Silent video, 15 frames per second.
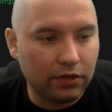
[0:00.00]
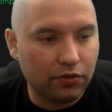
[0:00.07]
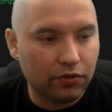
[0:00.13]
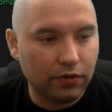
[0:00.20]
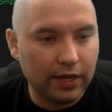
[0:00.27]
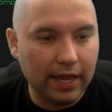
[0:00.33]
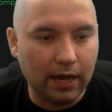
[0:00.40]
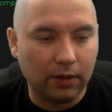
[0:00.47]

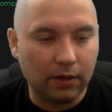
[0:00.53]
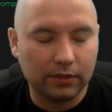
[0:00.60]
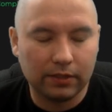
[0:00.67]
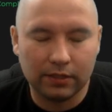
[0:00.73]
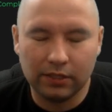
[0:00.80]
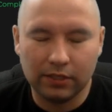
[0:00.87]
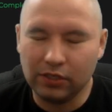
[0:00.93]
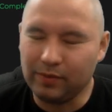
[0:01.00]
Treehouse,
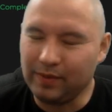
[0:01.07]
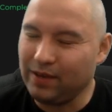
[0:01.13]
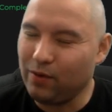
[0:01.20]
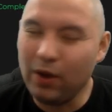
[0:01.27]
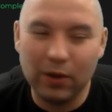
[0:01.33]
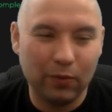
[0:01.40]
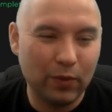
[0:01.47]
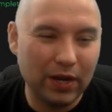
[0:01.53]

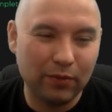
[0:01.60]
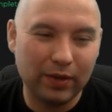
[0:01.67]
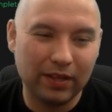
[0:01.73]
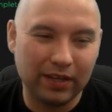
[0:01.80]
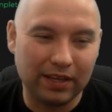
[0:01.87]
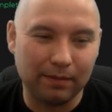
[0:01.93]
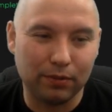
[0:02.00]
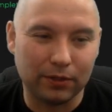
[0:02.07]
when we look
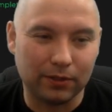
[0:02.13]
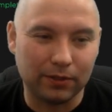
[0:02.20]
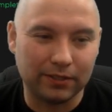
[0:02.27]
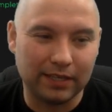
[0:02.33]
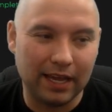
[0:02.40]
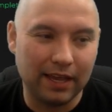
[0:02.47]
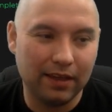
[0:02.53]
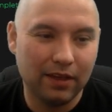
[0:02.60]
at
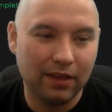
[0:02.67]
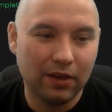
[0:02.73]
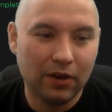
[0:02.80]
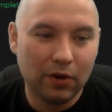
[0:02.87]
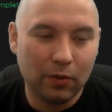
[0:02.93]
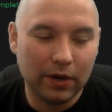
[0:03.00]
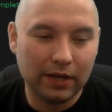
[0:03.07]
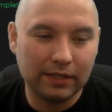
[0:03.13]
Pluralsight,
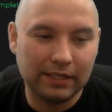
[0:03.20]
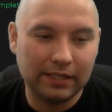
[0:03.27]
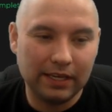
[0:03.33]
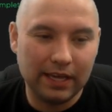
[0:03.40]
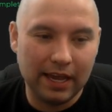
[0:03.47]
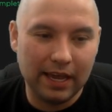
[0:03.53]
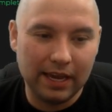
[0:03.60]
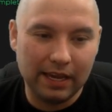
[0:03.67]
we're going to
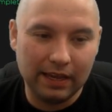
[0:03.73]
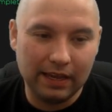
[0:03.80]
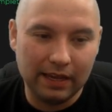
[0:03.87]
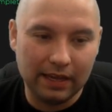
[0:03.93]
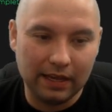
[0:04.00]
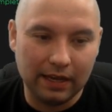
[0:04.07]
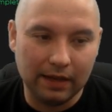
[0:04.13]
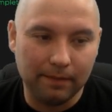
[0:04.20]
see
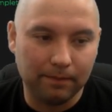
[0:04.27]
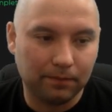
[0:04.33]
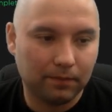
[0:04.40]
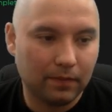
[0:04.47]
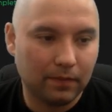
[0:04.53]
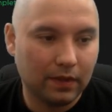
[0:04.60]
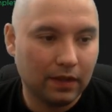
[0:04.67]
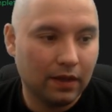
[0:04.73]

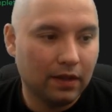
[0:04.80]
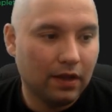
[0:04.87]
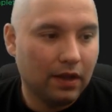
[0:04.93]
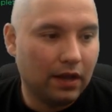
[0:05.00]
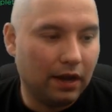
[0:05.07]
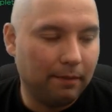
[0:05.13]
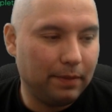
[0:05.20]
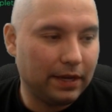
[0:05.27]

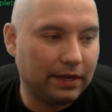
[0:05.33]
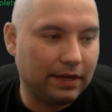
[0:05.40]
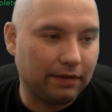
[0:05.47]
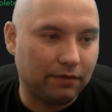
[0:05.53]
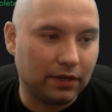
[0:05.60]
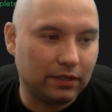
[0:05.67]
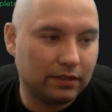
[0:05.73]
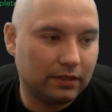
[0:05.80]
a big
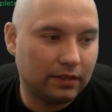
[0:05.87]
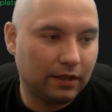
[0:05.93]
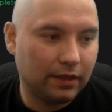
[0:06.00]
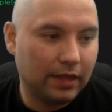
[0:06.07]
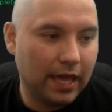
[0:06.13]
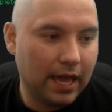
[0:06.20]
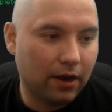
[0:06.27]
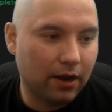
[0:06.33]
difference.
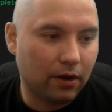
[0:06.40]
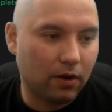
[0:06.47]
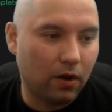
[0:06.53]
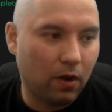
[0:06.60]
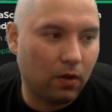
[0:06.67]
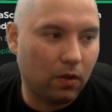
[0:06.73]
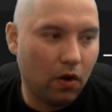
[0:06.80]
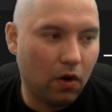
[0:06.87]
They are
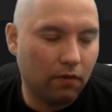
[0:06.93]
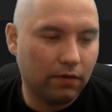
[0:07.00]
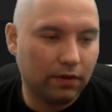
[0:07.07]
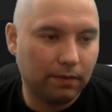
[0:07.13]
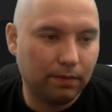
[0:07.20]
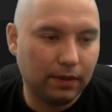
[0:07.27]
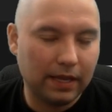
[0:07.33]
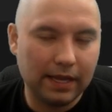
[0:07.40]
all over the
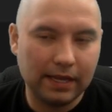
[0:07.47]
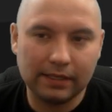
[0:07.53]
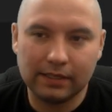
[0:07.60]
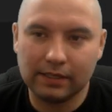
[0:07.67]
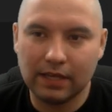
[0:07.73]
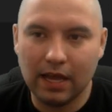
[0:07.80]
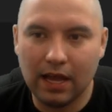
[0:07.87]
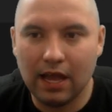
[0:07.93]
place
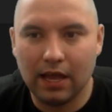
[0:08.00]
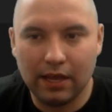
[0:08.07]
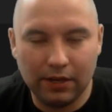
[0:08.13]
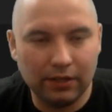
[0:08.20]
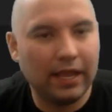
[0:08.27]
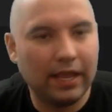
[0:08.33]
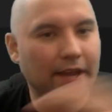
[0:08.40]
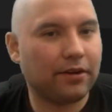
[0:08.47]
in
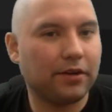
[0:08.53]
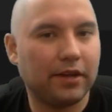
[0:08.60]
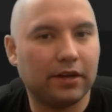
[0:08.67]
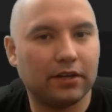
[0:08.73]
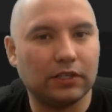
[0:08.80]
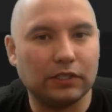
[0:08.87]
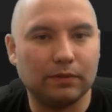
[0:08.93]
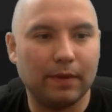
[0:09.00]
later
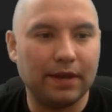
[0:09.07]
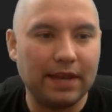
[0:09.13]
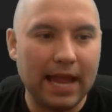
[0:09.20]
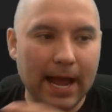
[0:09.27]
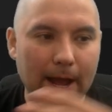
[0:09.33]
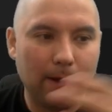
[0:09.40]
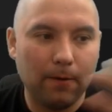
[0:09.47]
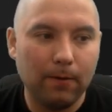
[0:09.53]
years, but
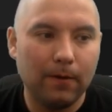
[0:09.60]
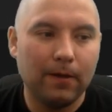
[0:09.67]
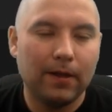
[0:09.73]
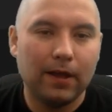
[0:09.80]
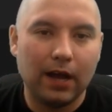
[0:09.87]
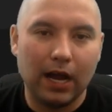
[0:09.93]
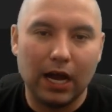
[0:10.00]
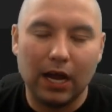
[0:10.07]
now,
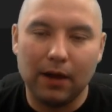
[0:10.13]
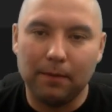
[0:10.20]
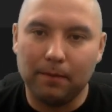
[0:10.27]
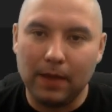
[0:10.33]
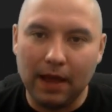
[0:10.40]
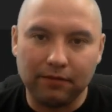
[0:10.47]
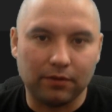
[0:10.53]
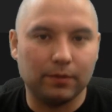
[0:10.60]

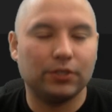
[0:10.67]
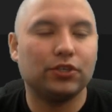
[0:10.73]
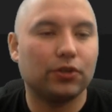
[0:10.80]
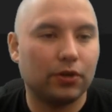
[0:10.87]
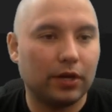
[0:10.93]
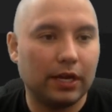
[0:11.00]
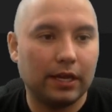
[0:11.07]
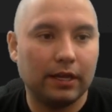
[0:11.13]
after
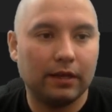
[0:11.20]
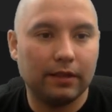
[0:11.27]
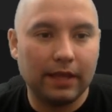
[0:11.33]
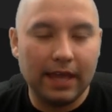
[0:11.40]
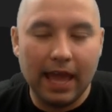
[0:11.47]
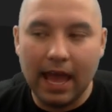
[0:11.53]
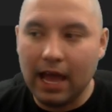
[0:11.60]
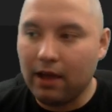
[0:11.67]
maturing, they
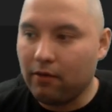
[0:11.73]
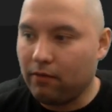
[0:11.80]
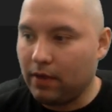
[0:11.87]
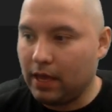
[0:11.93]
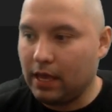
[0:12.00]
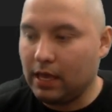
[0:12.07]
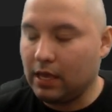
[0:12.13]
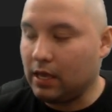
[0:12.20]
have
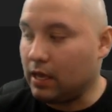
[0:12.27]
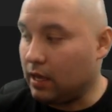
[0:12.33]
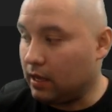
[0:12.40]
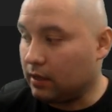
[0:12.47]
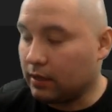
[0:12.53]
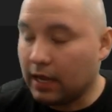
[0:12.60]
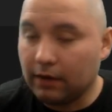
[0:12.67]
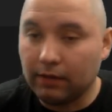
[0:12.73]
a
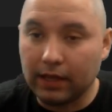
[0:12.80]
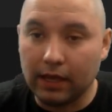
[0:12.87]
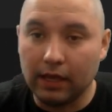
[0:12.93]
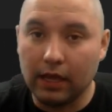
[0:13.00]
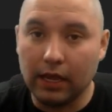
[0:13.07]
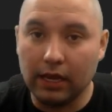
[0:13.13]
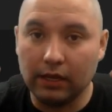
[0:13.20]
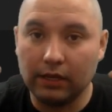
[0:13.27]
kind of like
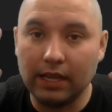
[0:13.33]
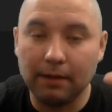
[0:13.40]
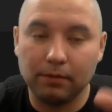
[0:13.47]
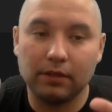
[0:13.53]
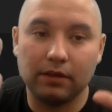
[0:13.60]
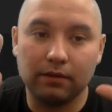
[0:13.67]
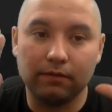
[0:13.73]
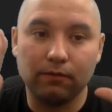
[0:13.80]
a
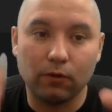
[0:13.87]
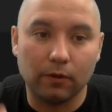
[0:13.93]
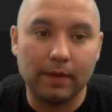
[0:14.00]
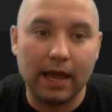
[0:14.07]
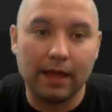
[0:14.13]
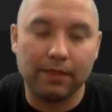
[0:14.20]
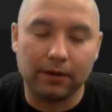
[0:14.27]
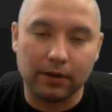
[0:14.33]
templated format.
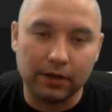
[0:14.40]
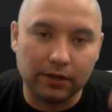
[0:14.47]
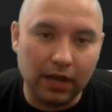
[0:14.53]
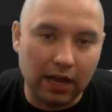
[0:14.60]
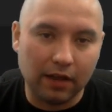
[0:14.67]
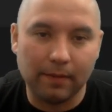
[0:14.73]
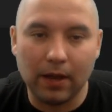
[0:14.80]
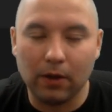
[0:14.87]
They're going to talk
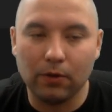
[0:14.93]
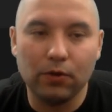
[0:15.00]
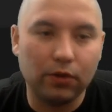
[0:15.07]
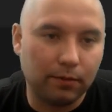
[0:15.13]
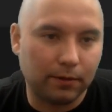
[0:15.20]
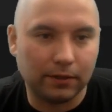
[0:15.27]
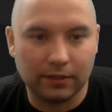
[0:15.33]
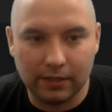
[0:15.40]
about who the
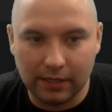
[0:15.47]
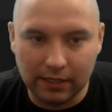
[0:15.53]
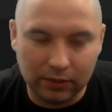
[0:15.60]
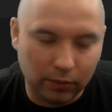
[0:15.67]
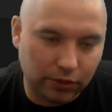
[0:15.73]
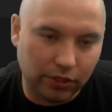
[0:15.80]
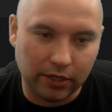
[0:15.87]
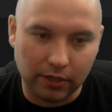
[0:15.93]
person is, what
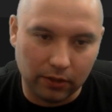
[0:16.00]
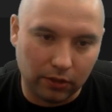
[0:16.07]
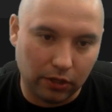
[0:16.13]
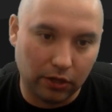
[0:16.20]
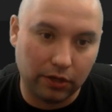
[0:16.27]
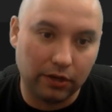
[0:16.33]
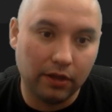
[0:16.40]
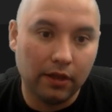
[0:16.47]
you're going to
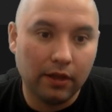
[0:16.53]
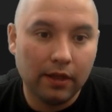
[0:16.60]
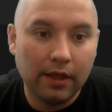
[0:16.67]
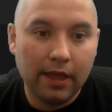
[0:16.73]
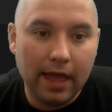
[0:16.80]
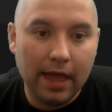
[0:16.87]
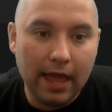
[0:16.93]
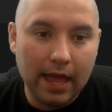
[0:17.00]
learn,
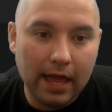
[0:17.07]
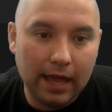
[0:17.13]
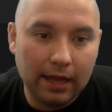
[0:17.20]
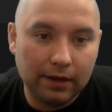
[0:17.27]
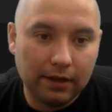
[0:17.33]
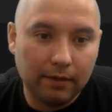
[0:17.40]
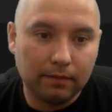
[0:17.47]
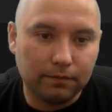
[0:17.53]
and
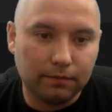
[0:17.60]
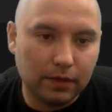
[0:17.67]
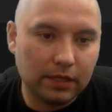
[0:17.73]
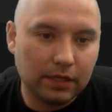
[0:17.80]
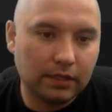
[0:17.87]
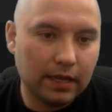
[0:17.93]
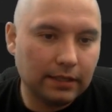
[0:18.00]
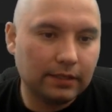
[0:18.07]

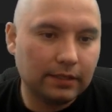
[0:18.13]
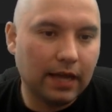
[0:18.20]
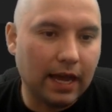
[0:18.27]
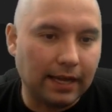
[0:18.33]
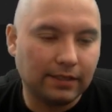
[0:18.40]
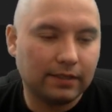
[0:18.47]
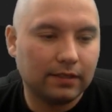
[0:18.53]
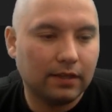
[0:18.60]
it's
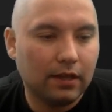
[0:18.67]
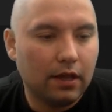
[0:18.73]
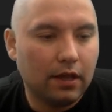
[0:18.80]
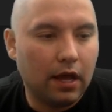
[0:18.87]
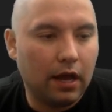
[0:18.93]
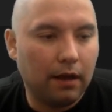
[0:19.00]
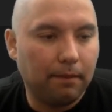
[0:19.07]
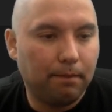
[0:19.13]
nice.
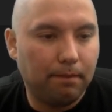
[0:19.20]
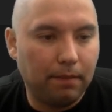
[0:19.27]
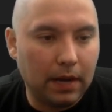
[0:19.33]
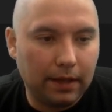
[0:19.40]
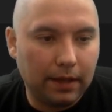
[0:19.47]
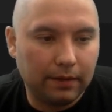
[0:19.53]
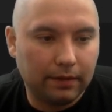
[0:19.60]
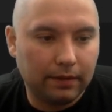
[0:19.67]

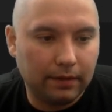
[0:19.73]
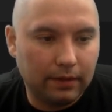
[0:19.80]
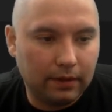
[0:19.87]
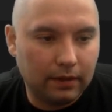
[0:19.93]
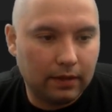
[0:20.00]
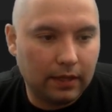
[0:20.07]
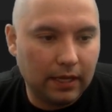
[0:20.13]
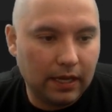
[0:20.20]
But
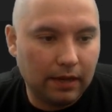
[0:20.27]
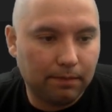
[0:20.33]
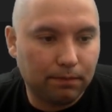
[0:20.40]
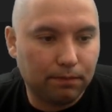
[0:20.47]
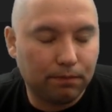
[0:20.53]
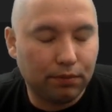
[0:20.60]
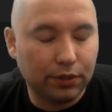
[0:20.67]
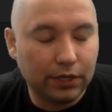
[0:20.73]
the
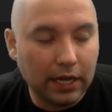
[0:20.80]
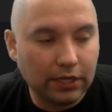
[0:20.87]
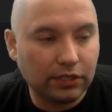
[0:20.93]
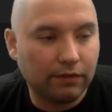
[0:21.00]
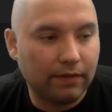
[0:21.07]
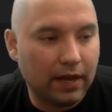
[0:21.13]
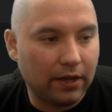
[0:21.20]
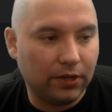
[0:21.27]
production
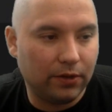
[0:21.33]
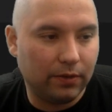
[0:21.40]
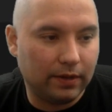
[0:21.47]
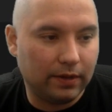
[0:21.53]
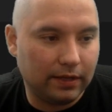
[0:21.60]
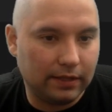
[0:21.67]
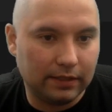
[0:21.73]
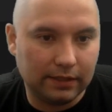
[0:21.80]
value
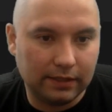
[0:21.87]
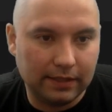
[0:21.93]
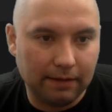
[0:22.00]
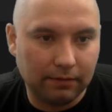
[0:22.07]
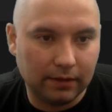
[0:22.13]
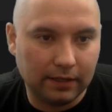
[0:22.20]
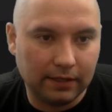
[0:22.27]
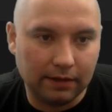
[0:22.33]
is
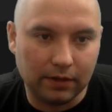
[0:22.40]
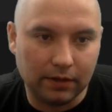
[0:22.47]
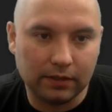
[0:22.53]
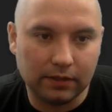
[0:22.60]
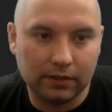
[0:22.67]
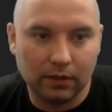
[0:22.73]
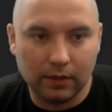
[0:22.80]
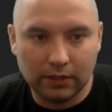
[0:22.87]
definitely different.
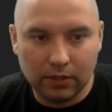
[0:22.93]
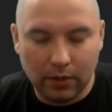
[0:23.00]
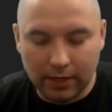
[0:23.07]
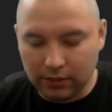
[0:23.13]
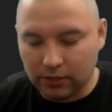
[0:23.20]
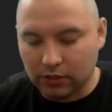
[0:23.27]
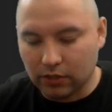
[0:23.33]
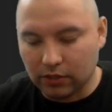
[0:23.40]
So let's go ahead and
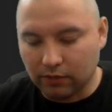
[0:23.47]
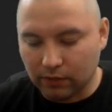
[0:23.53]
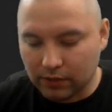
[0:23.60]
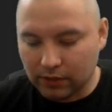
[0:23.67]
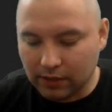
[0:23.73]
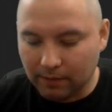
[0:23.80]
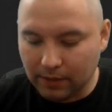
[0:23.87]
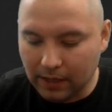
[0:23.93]
search for
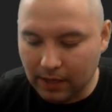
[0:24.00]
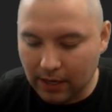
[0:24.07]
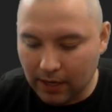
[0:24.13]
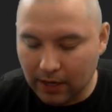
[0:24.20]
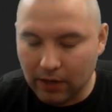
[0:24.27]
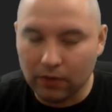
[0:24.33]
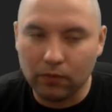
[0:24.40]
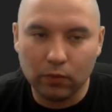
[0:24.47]
something
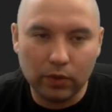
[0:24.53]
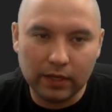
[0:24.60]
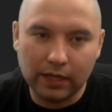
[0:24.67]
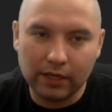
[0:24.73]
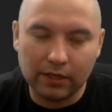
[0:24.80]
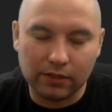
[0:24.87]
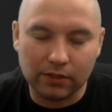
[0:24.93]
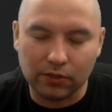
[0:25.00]
here. We'll get into
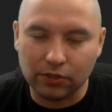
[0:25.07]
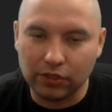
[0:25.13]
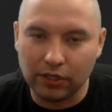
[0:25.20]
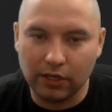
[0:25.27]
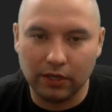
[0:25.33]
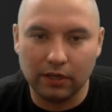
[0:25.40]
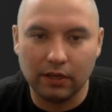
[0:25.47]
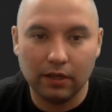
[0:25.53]
searching
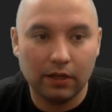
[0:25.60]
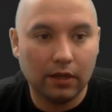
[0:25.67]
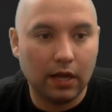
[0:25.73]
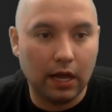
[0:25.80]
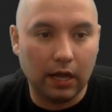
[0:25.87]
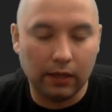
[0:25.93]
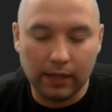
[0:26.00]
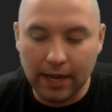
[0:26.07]

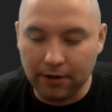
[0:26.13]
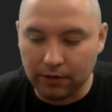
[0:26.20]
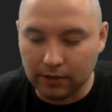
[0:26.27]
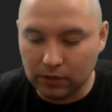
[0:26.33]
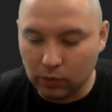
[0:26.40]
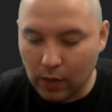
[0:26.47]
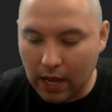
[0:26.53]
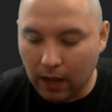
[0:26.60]
later as
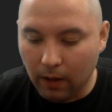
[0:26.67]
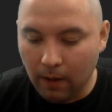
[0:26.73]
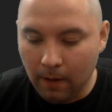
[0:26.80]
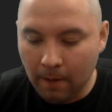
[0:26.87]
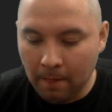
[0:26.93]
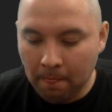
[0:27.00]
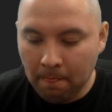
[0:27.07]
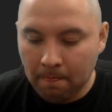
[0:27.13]
well.
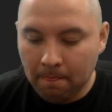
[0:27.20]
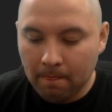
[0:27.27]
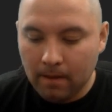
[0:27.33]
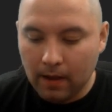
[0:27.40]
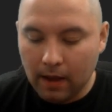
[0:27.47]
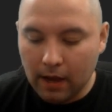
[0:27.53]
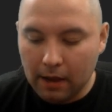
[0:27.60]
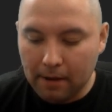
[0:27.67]

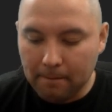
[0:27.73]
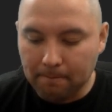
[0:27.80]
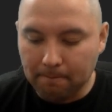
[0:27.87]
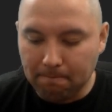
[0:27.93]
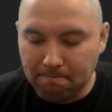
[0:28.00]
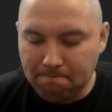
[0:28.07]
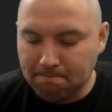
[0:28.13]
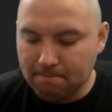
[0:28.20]

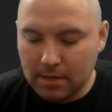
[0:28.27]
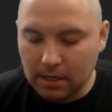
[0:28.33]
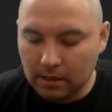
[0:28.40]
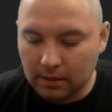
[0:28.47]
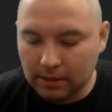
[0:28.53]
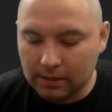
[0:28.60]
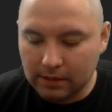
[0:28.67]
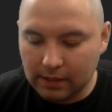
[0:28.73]
Let's
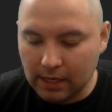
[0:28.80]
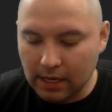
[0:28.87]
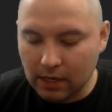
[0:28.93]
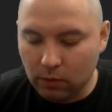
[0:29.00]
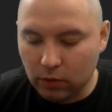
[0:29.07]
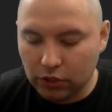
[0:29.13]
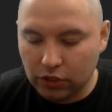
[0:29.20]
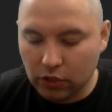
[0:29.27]
see, what
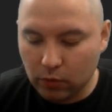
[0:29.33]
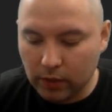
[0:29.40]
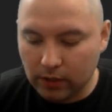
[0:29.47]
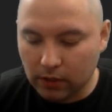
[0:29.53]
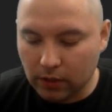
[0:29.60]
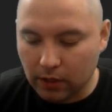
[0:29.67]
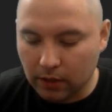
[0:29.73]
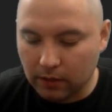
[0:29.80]
should we
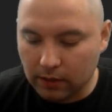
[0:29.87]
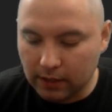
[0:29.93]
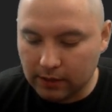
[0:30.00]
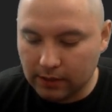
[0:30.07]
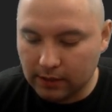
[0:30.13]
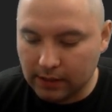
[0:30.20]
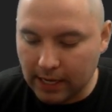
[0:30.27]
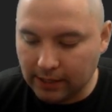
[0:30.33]
learn? Let's
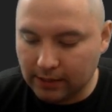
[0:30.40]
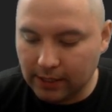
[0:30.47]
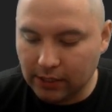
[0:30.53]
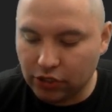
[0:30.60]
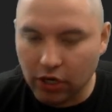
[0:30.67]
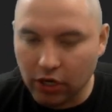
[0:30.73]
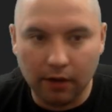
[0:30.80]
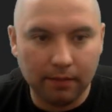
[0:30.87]
say
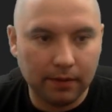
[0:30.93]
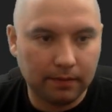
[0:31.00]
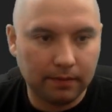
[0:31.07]
C-sharp,